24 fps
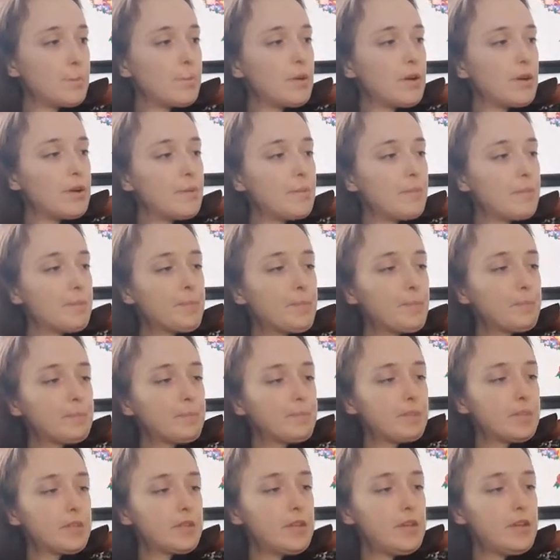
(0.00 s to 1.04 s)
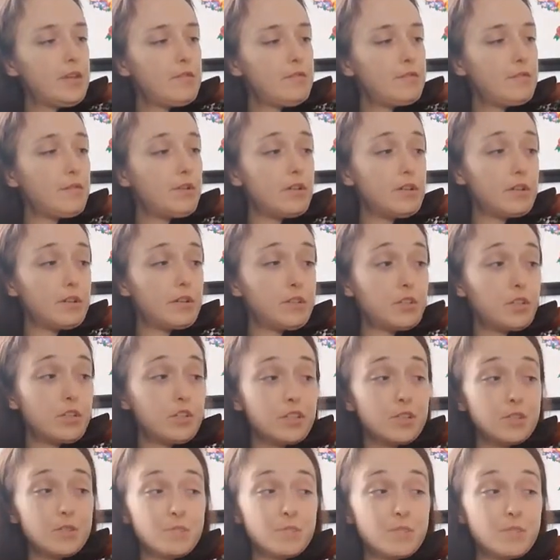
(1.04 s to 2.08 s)
But for
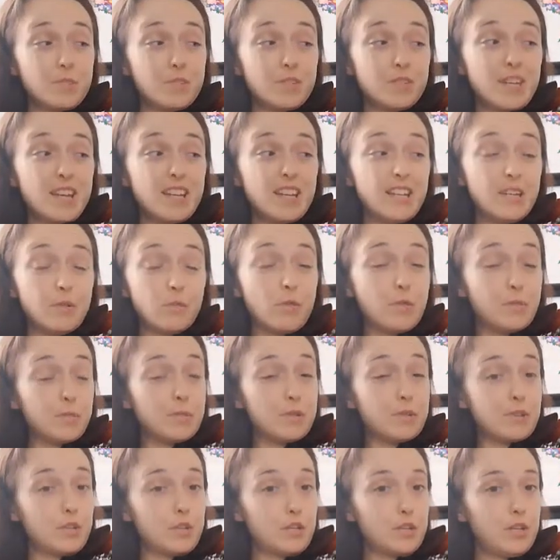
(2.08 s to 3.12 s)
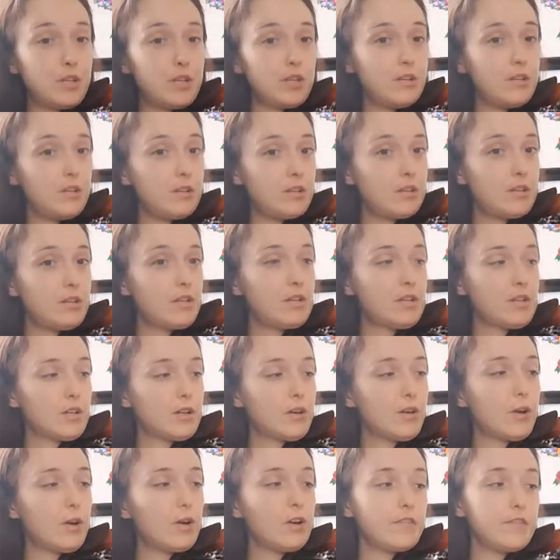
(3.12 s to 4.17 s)
just staying in one position,
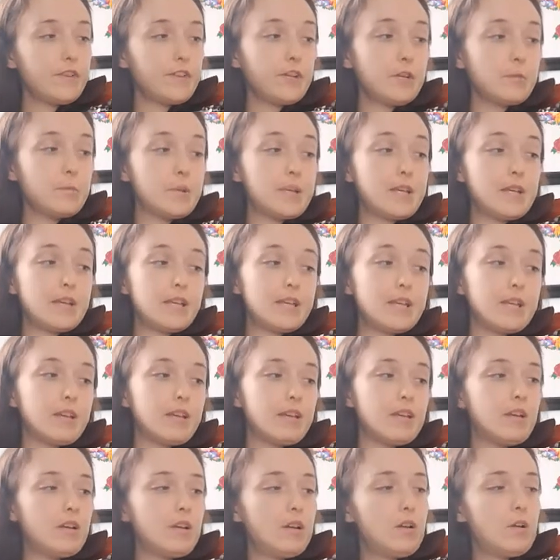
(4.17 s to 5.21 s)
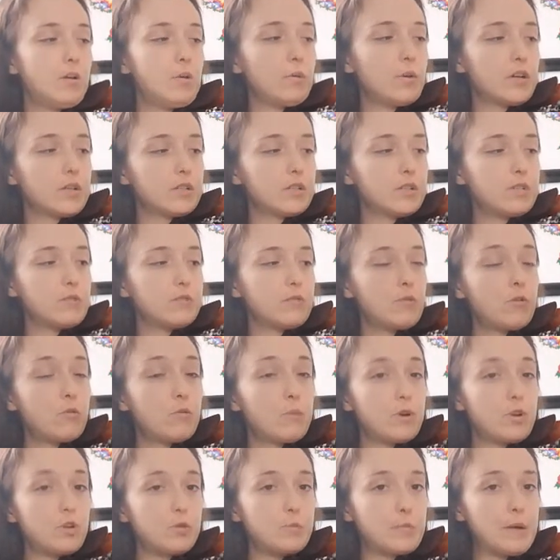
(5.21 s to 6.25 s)
curving your pinky works so
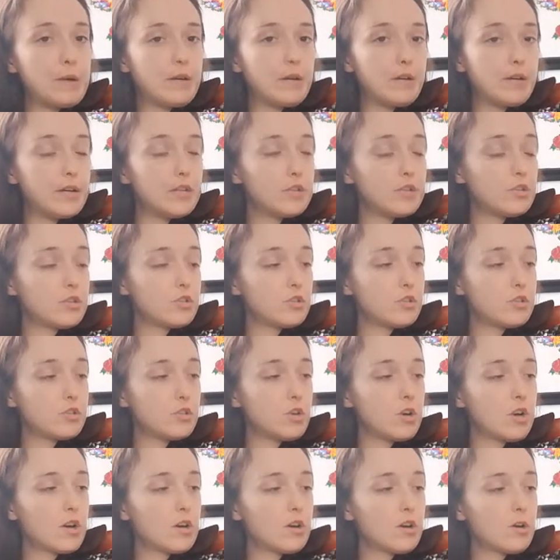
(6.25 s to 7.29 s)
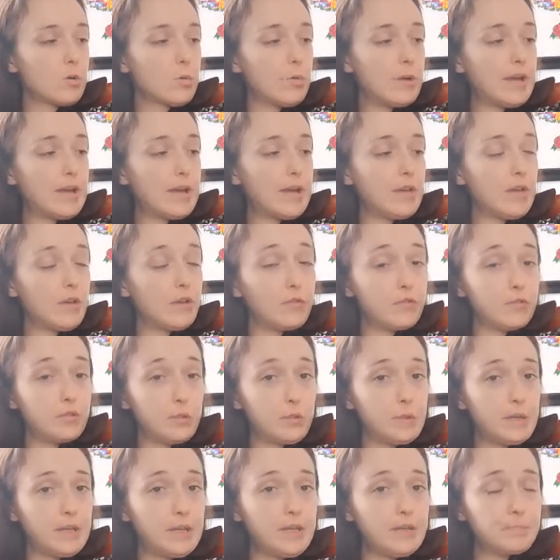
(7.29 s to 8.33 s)
much better. It's such a stronger way of
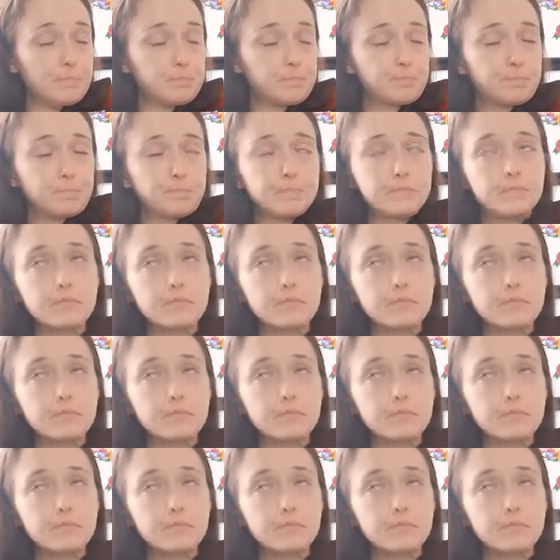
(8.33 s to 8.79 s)
doing it.